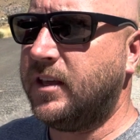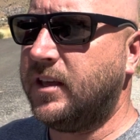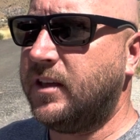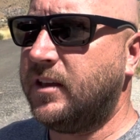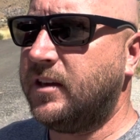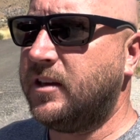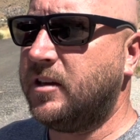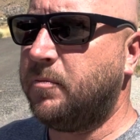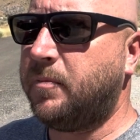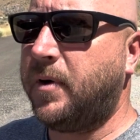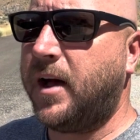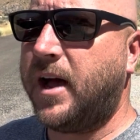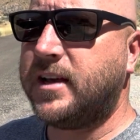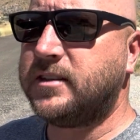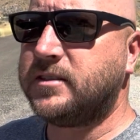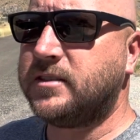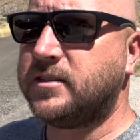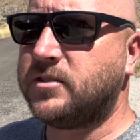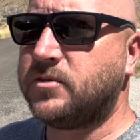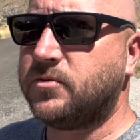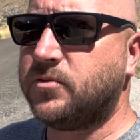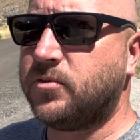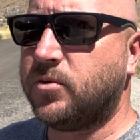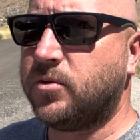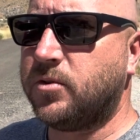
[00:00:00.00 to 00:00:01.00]

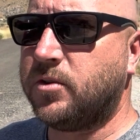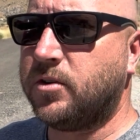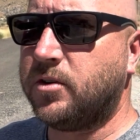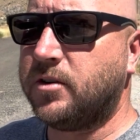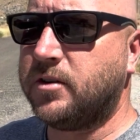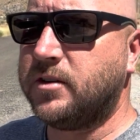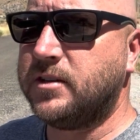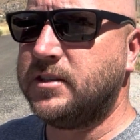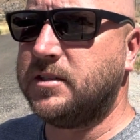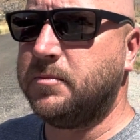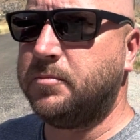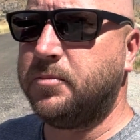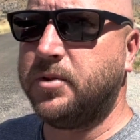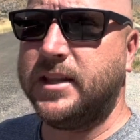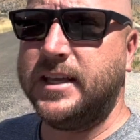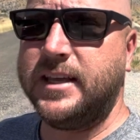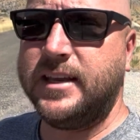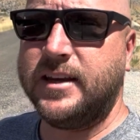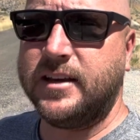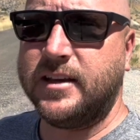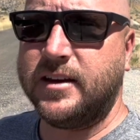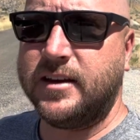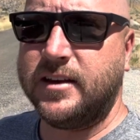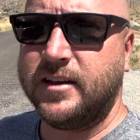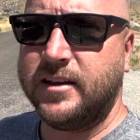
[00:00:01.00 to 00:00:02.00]
deposits were
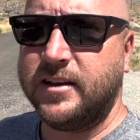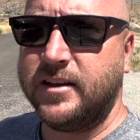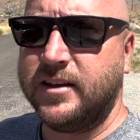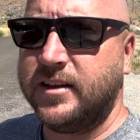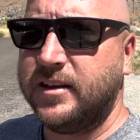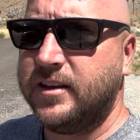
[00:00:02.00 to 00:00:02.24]
depleted,